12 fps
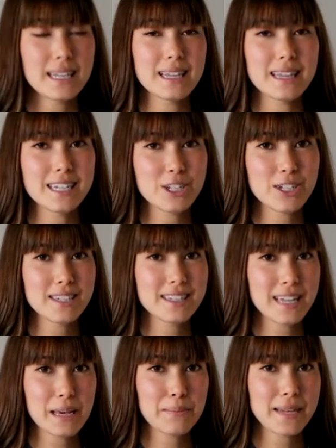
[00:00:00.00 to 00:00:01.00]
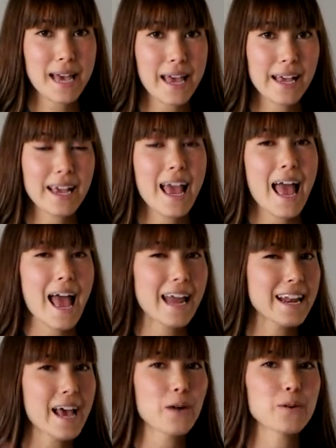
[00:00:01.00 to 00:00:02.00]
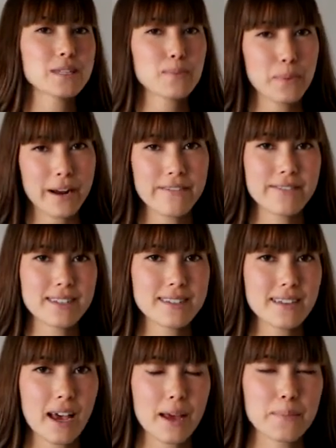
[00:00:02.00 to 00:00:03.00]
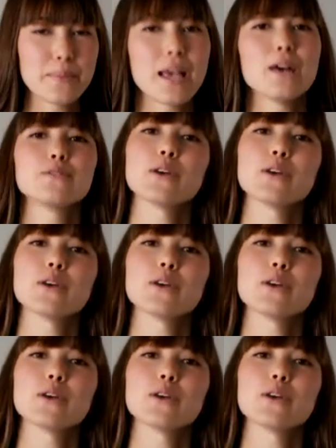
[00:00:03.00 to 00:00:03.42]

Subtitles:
delicious steamed egg, and now it's breakfast time.